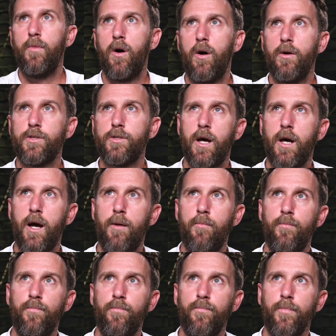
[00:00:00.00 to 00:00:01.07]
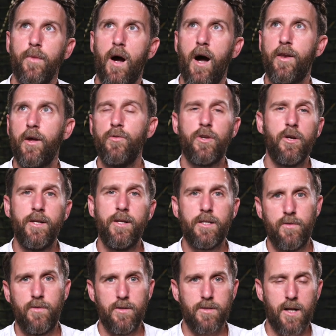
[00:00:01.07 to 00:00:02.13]
I'm not, um, I don't do
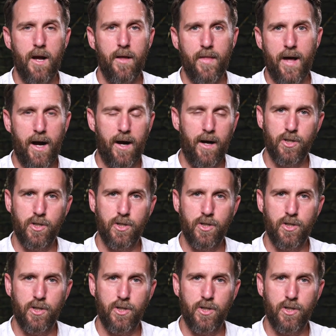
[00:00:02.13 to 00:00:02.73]
interviews like that.